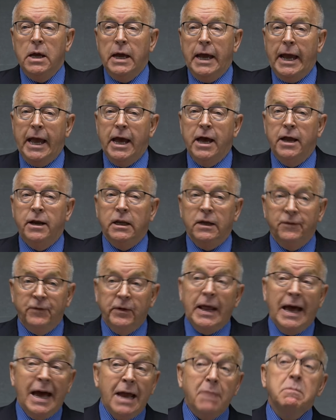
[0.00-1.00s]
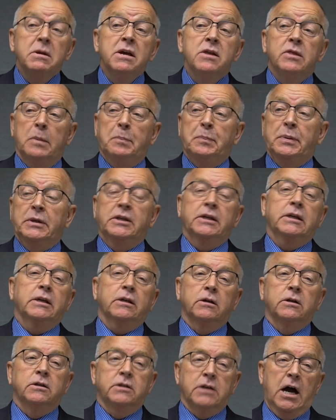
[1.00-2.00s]
And if it had been the
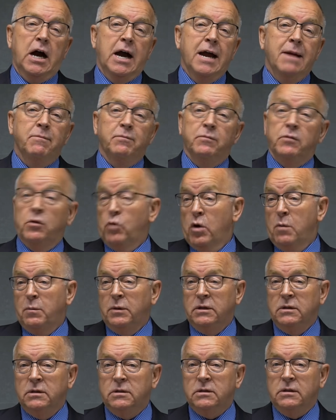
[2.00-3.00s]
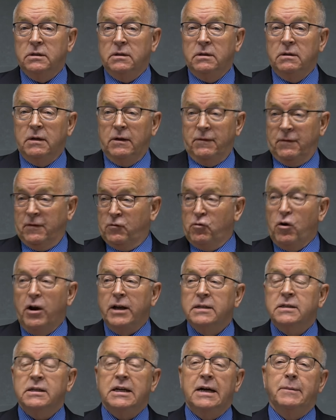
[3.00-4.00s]
particular time, the Romans, of
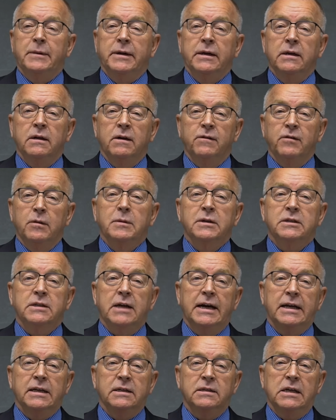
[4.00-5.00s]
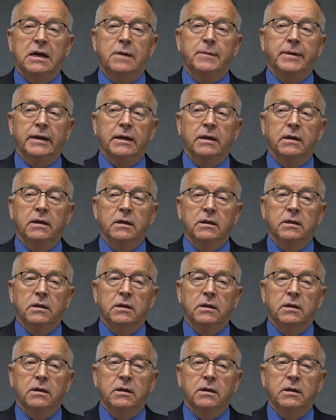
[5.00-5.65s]
Christ's coming, of the Messiah's coming